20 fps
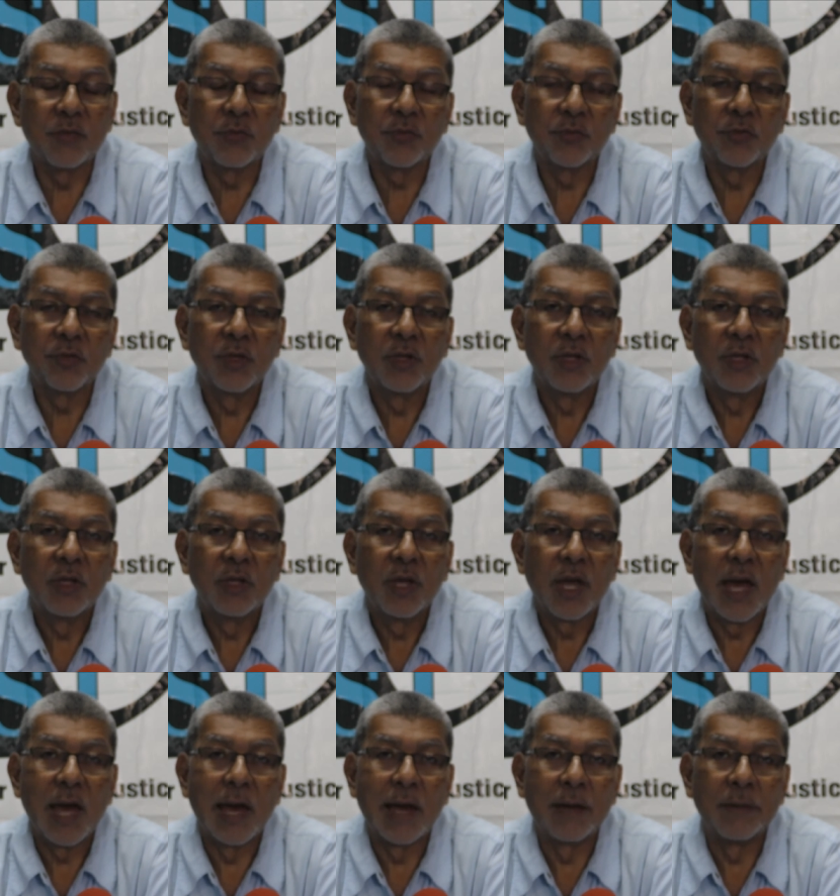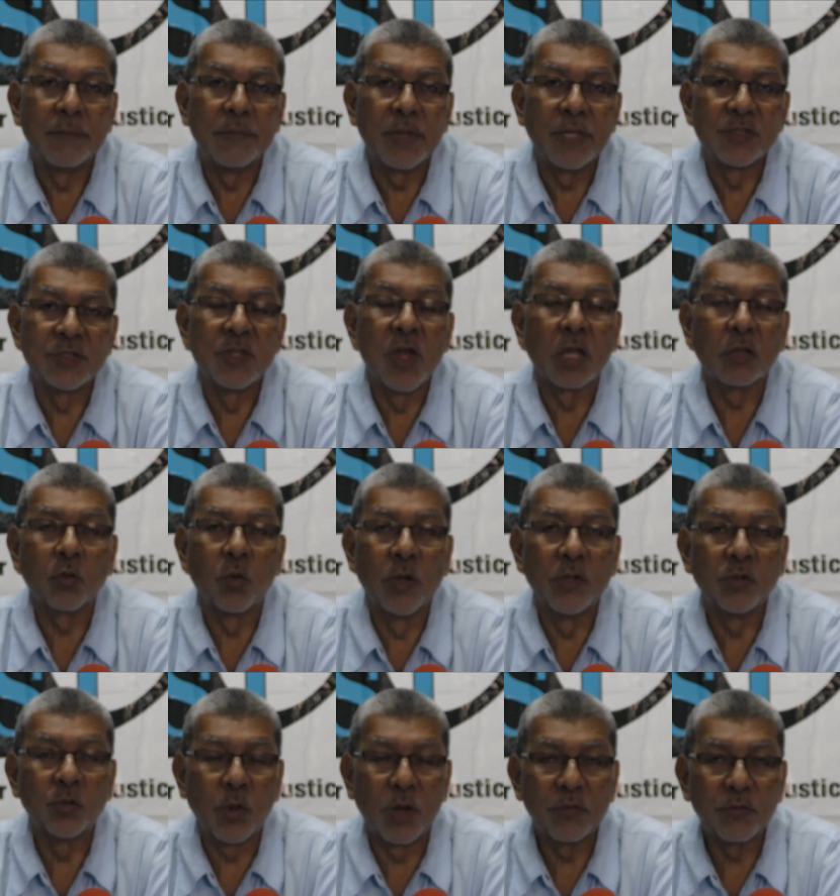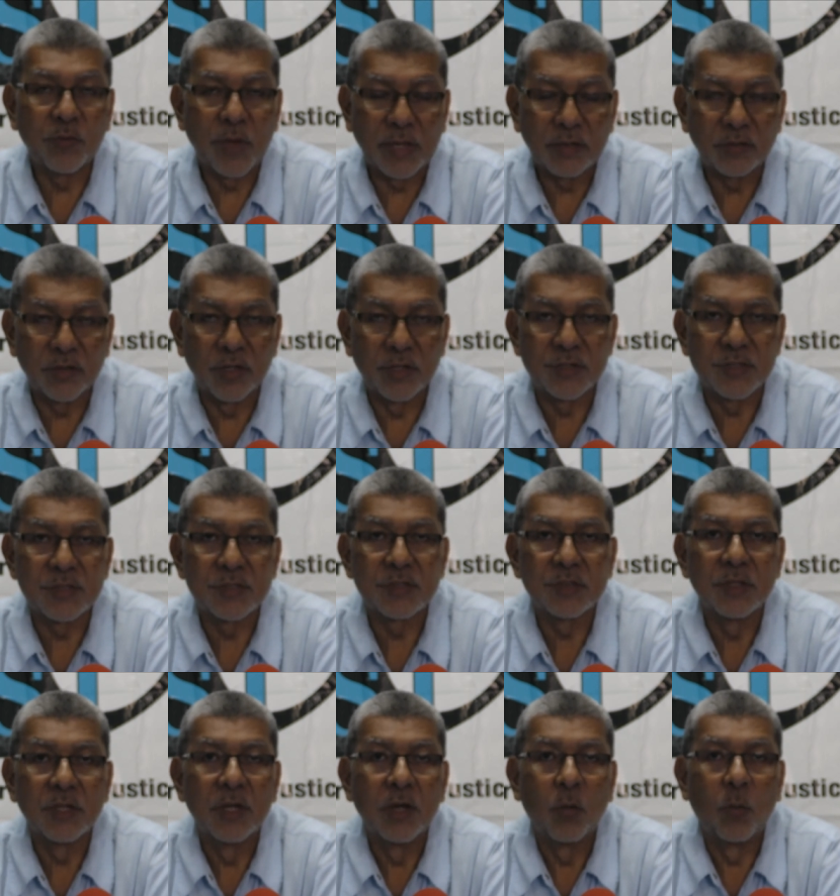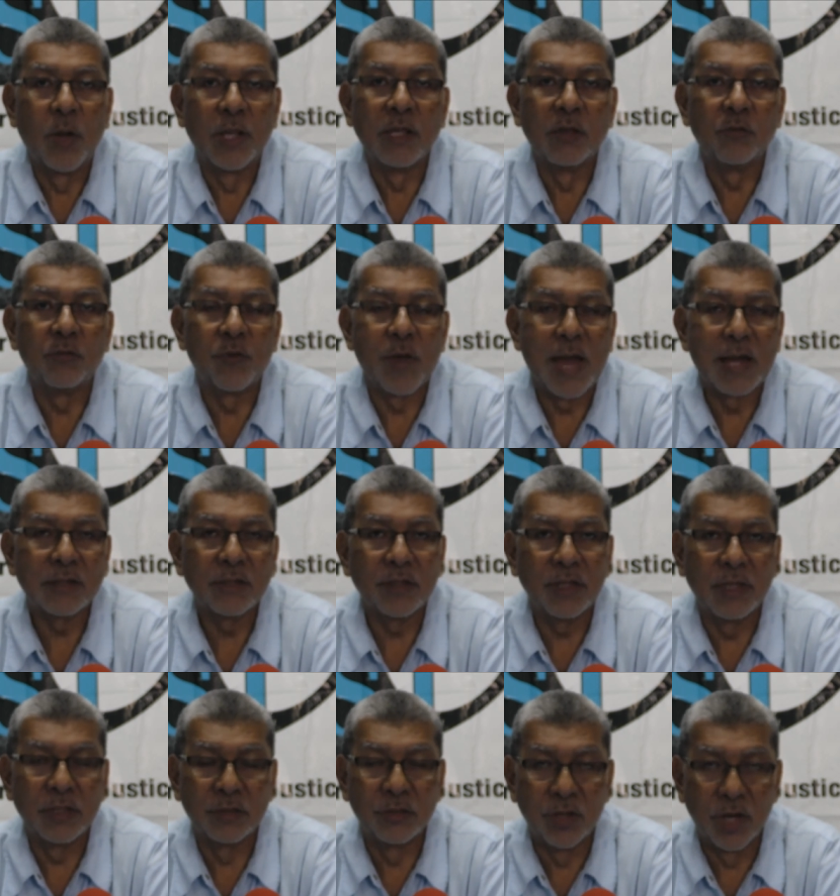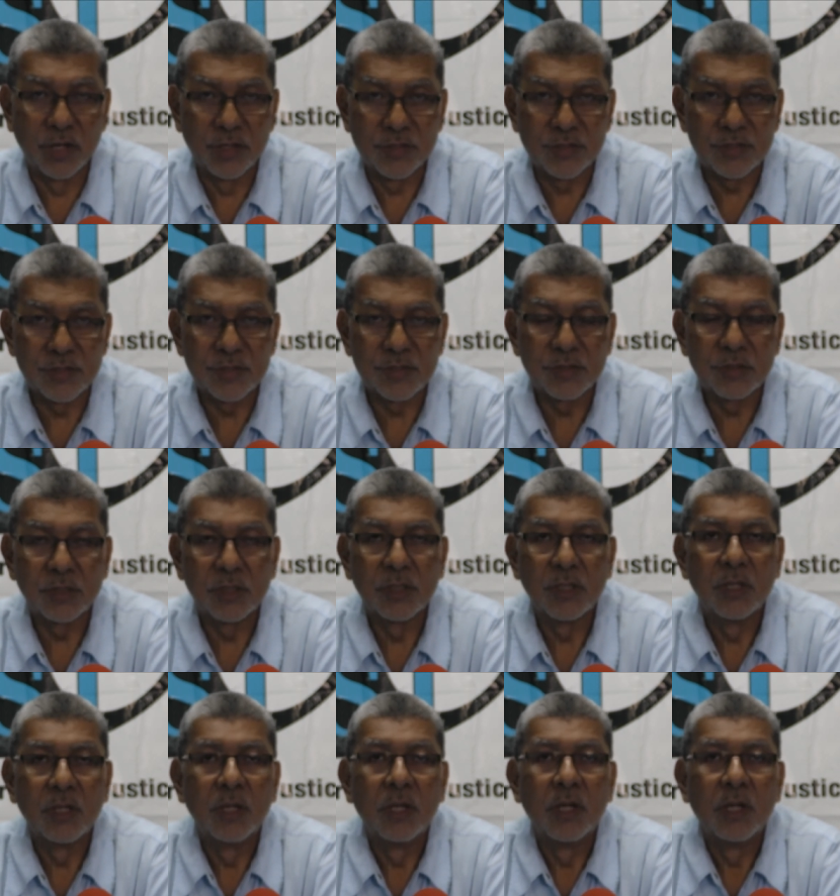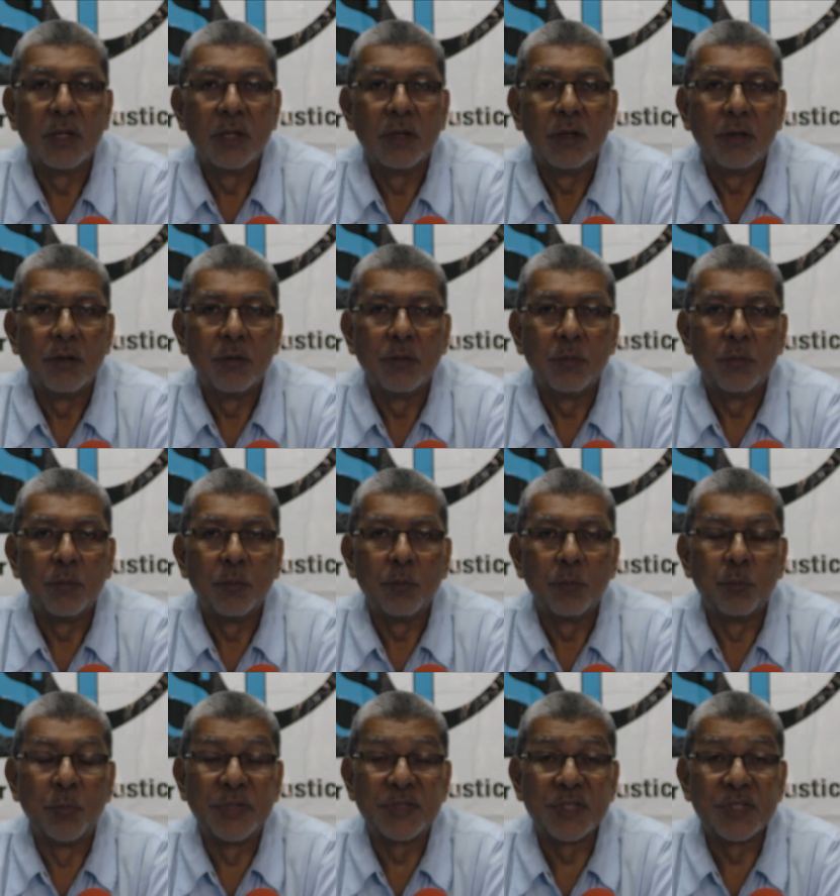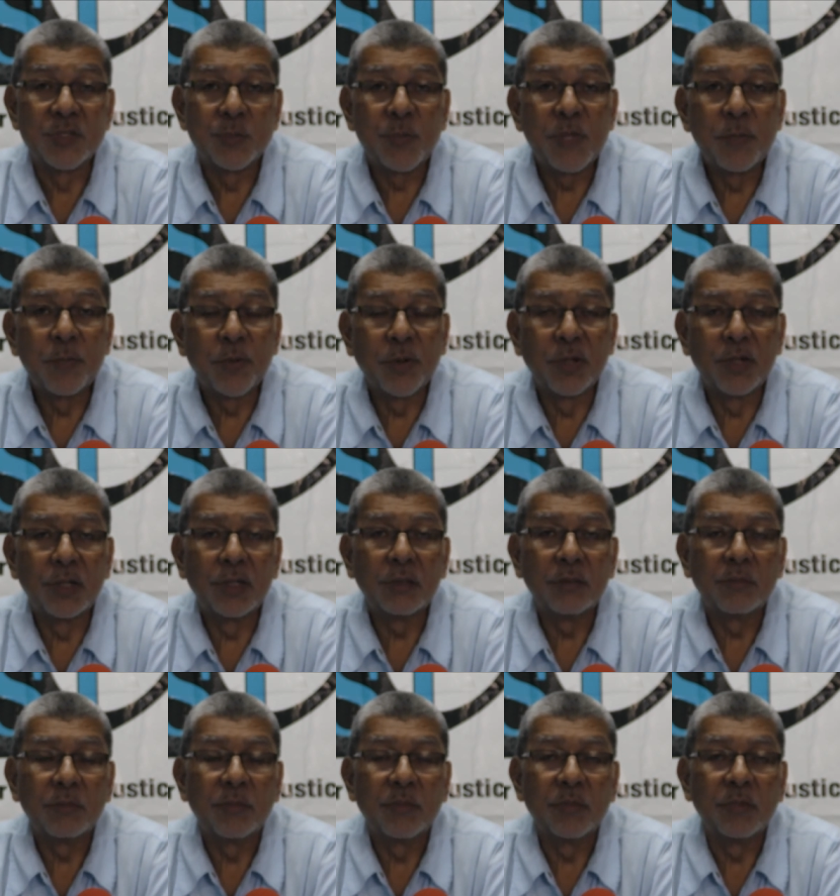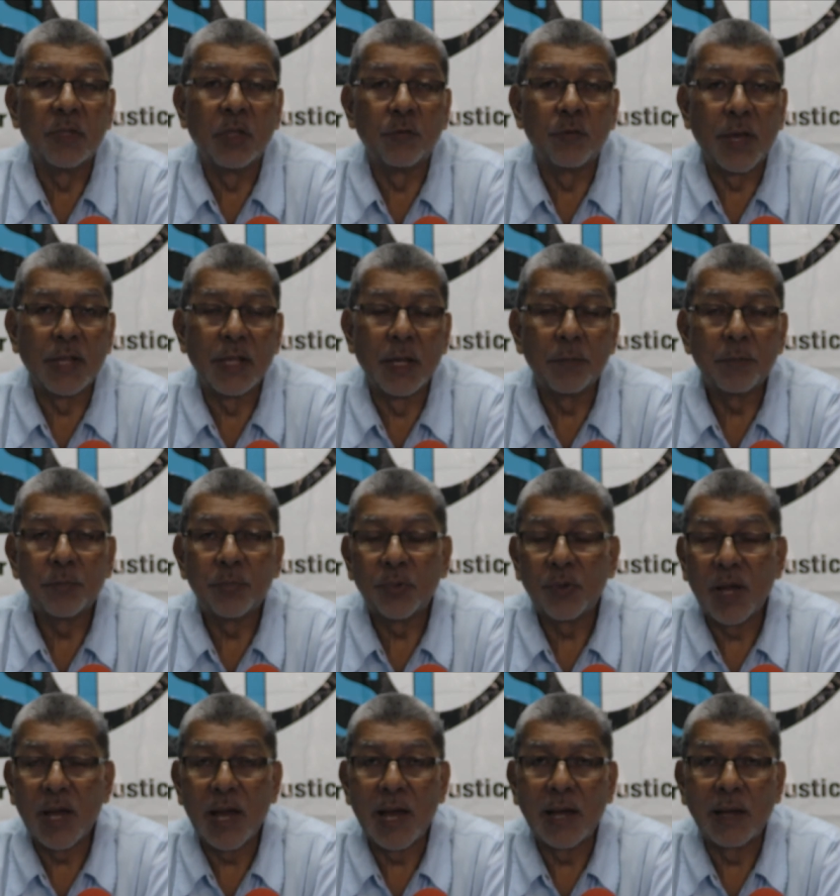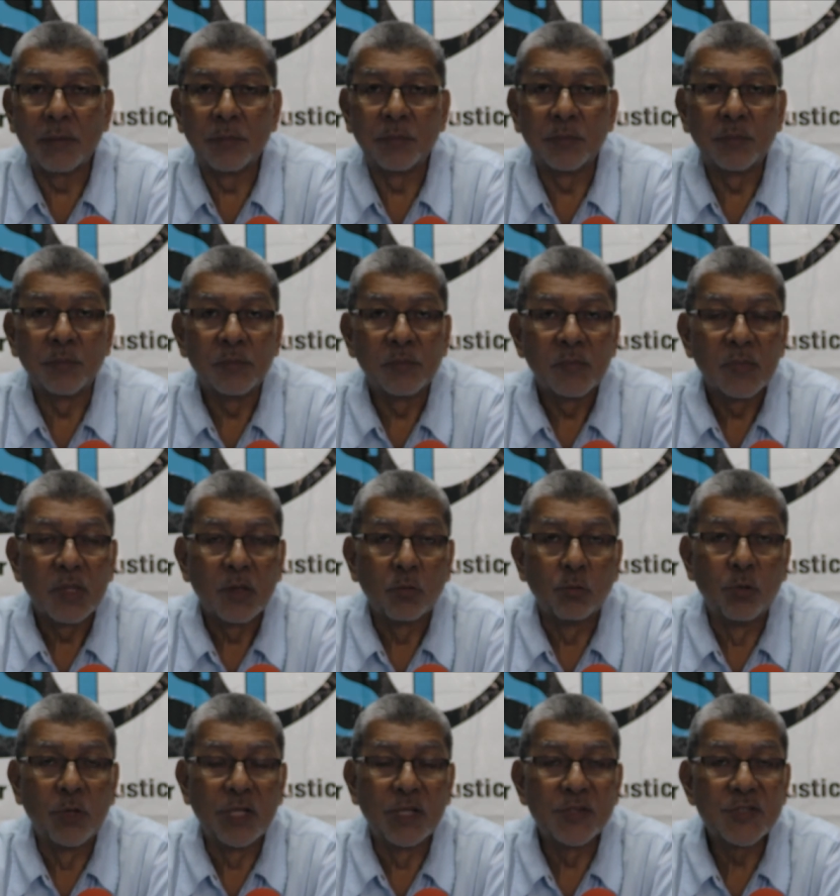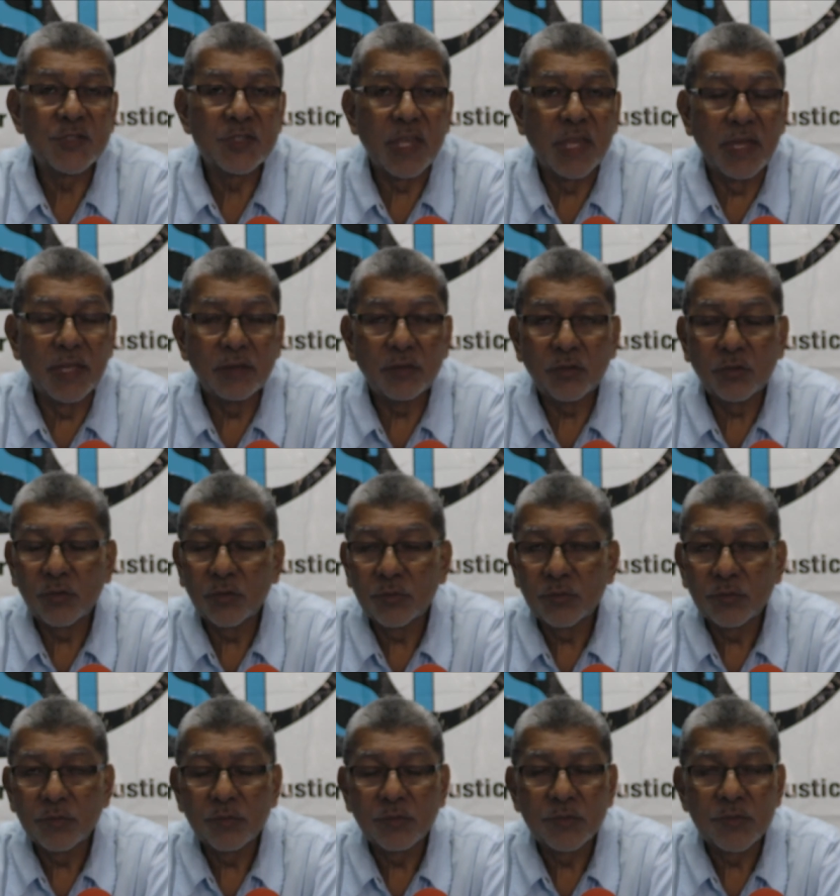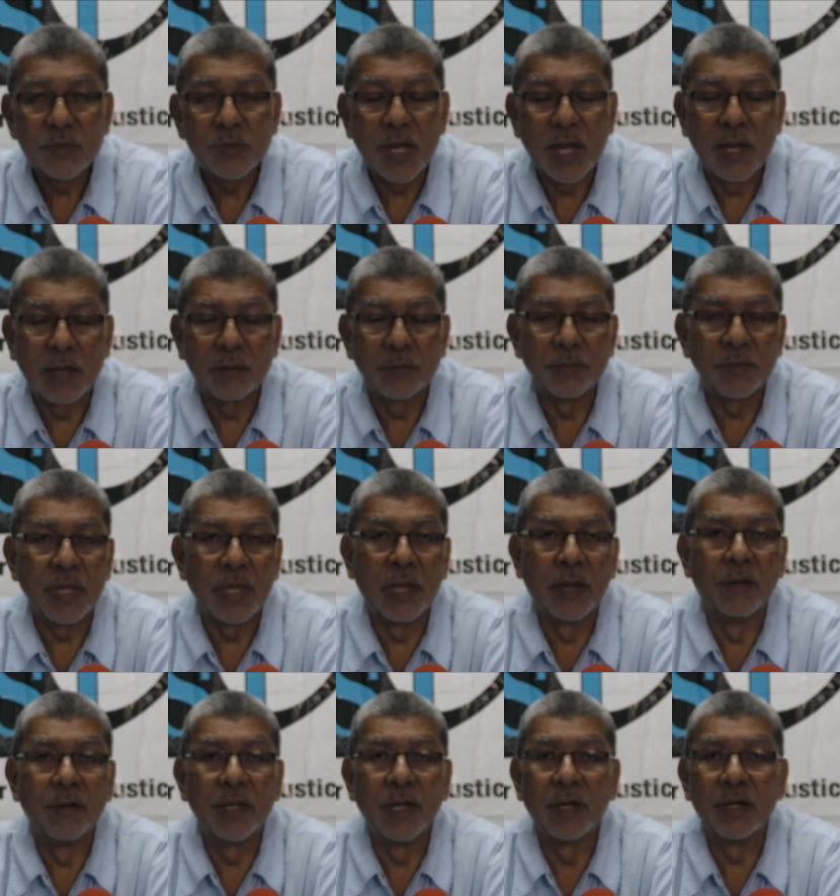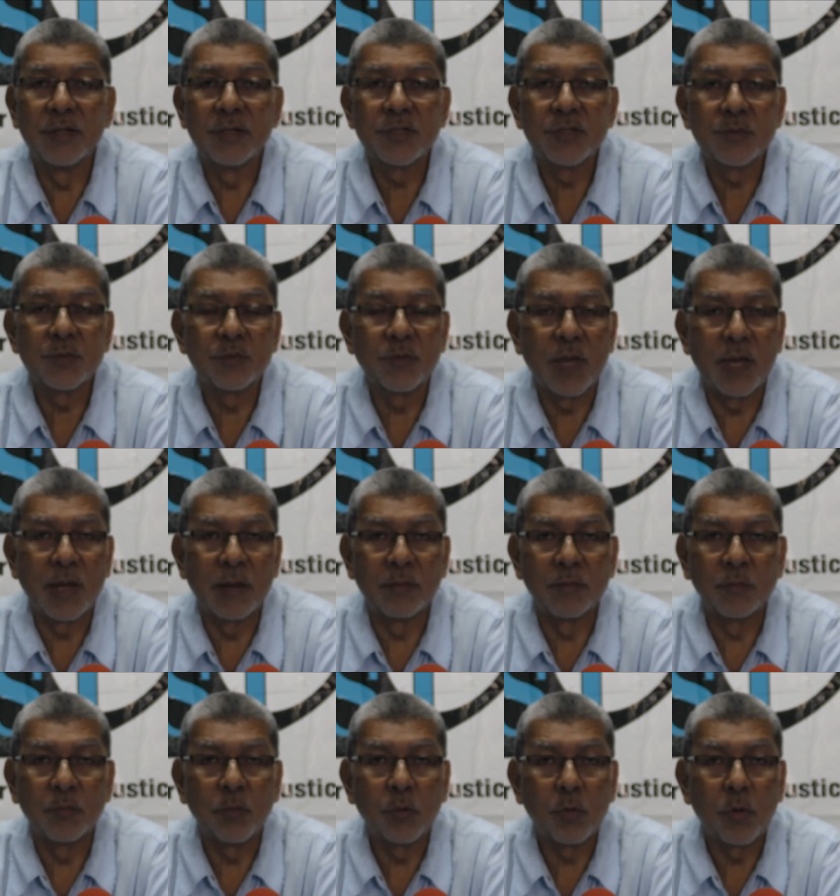if um, it's not going to affect us, when in fact it does. Business people develop um, real estate um, areas, um,